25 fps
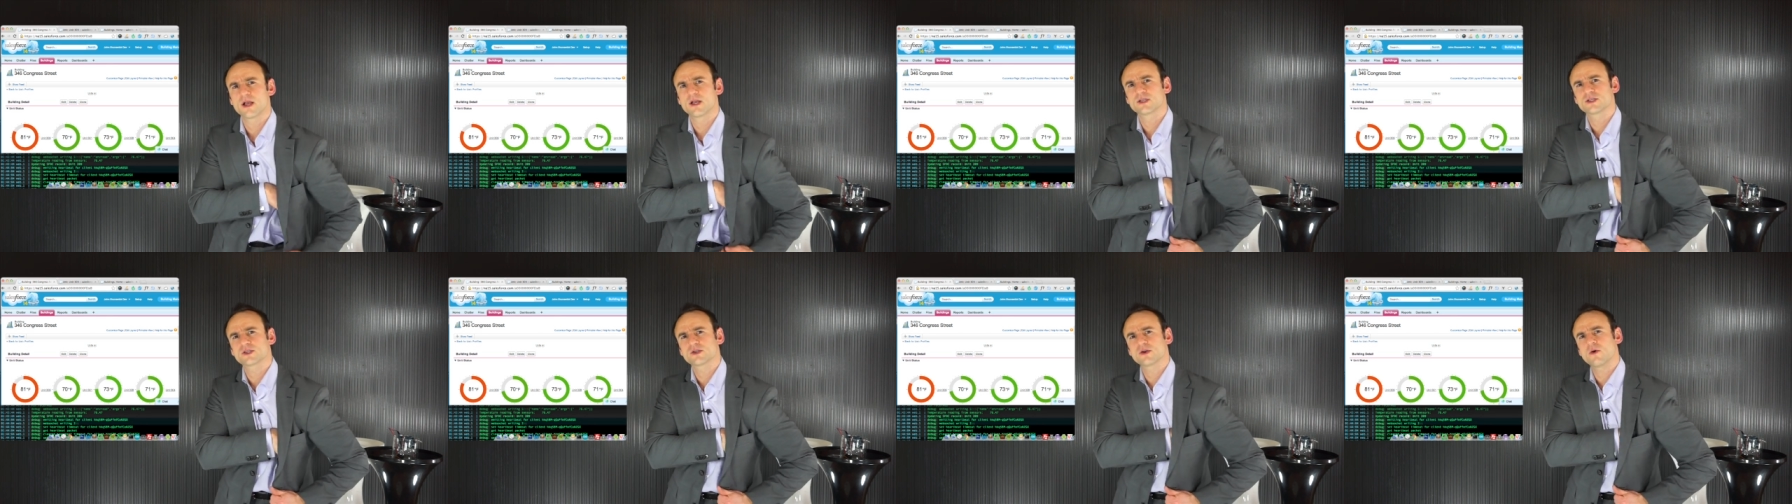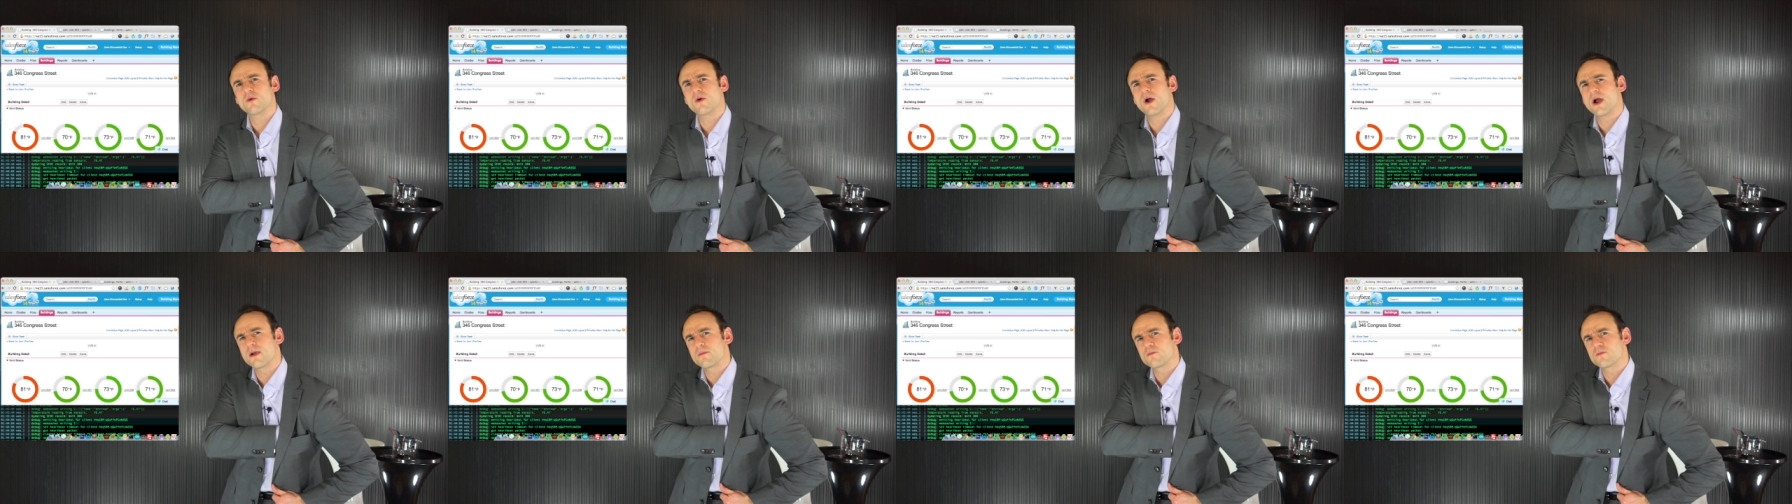
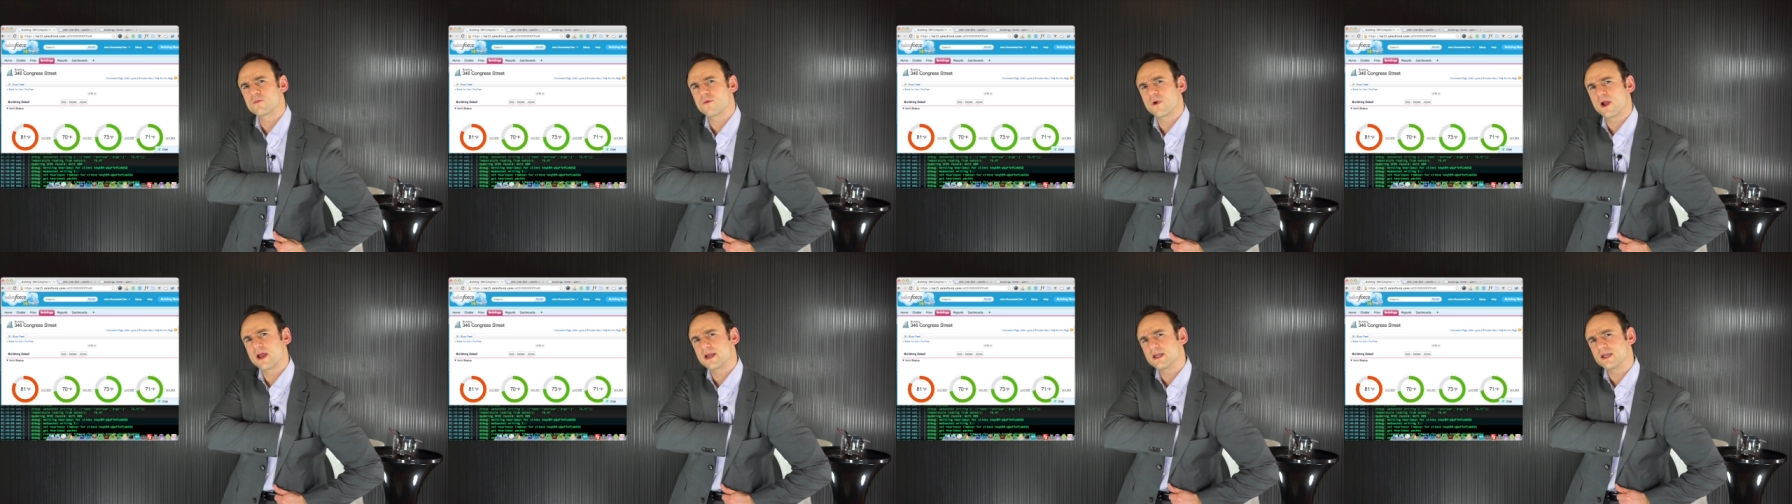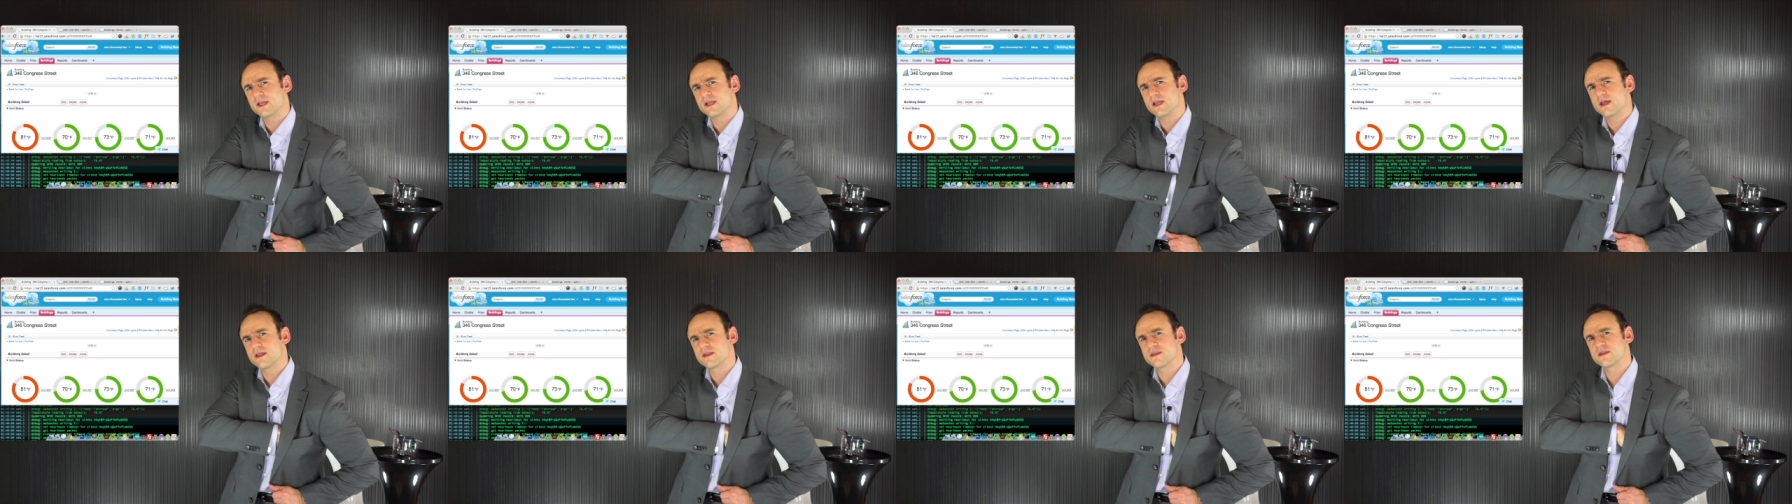So I'm
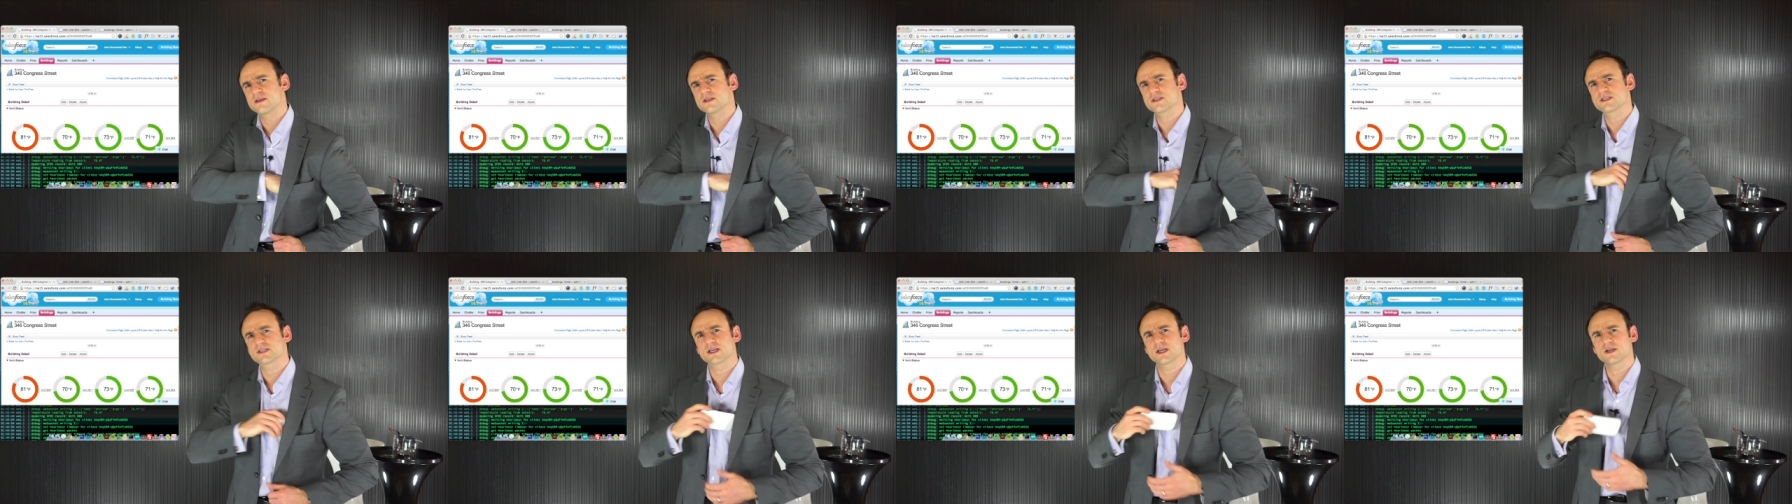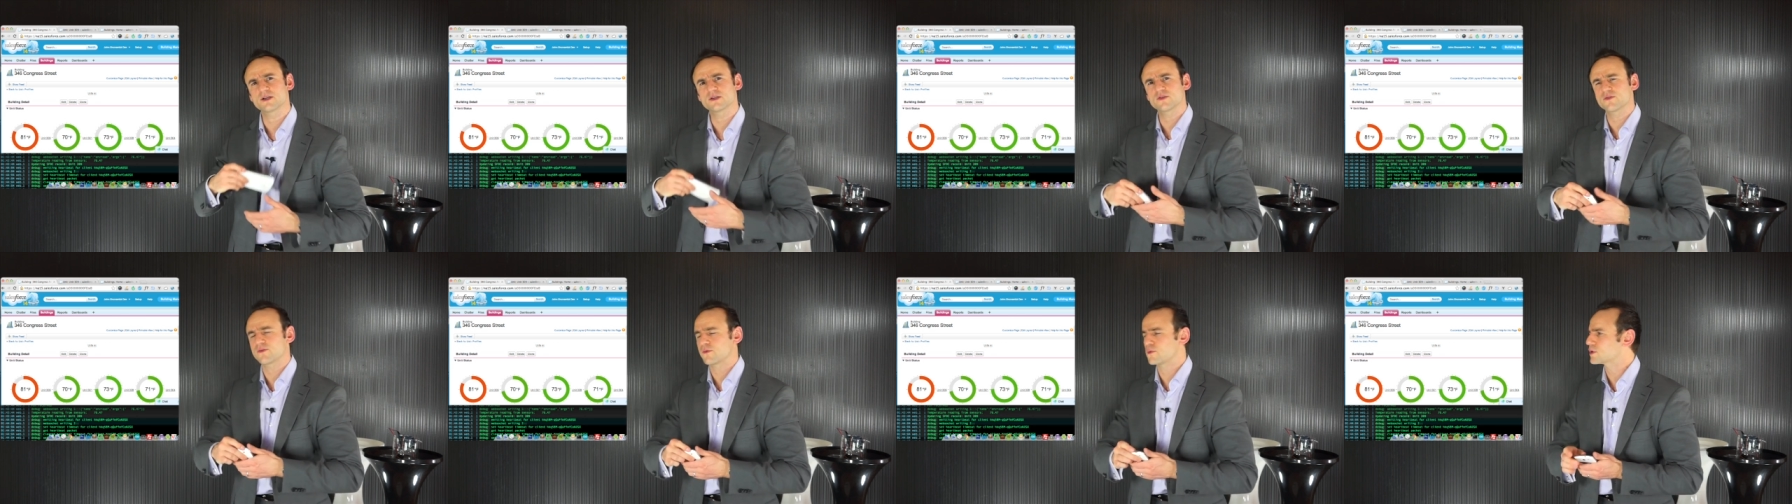running the
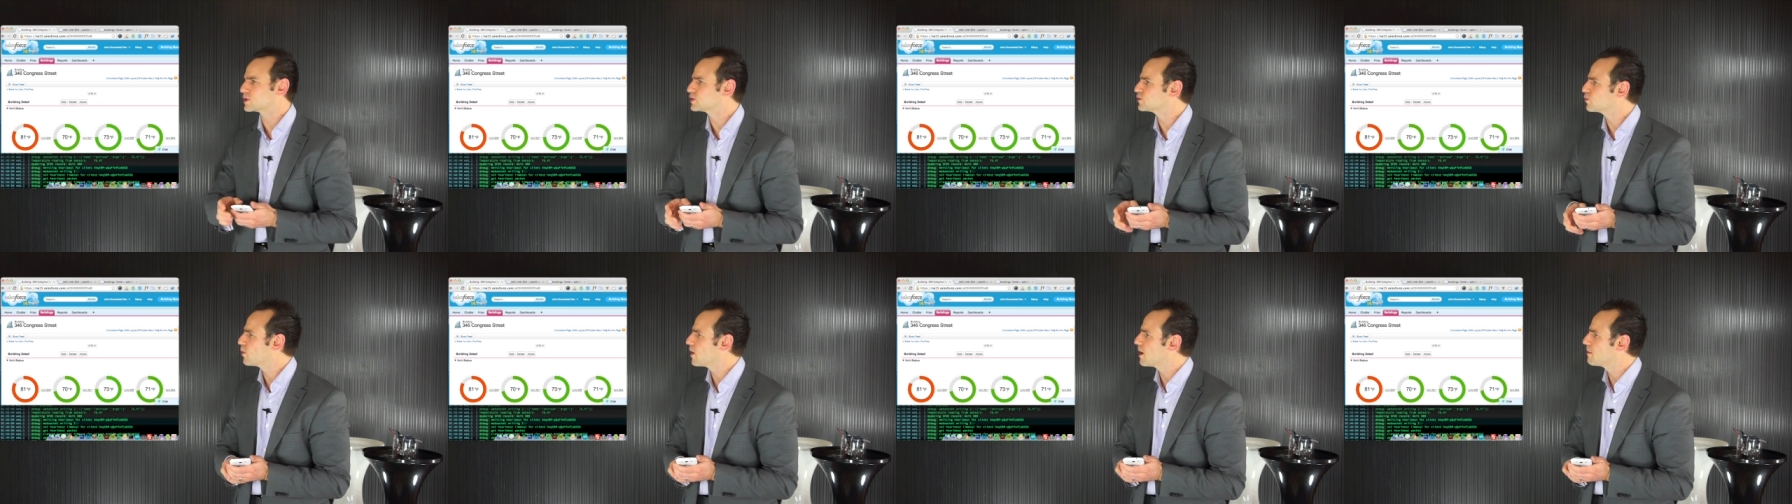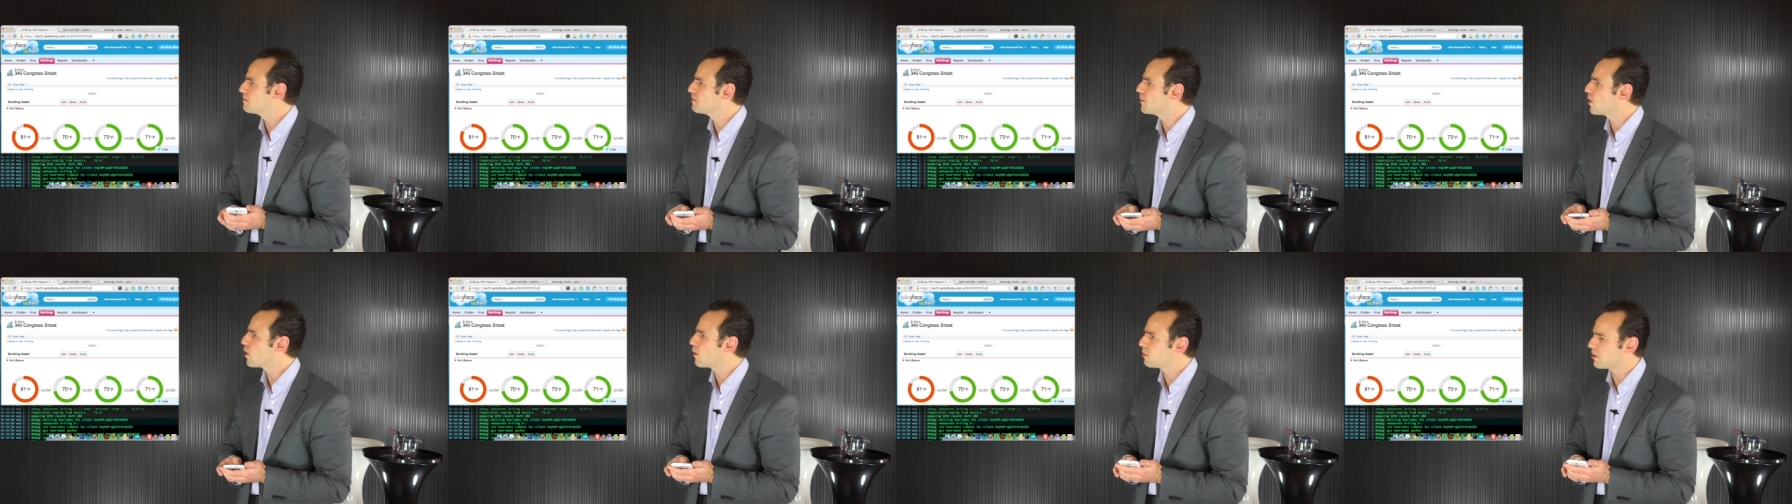Salesforce
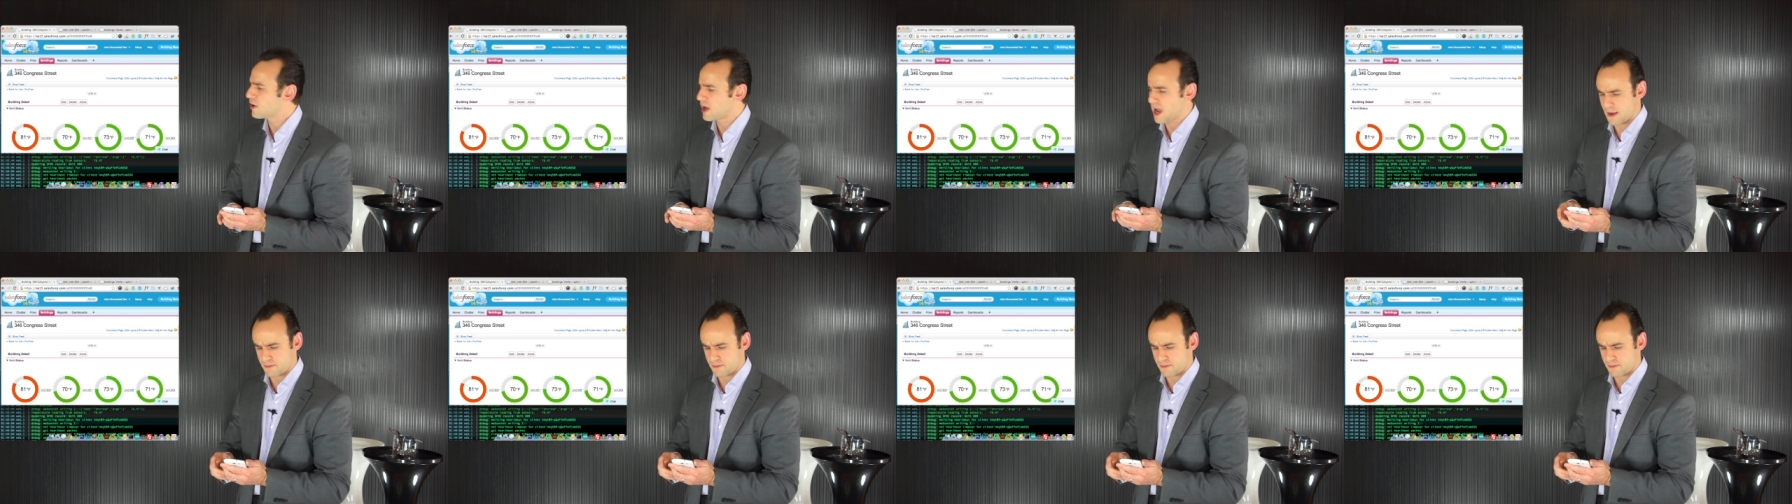One mobile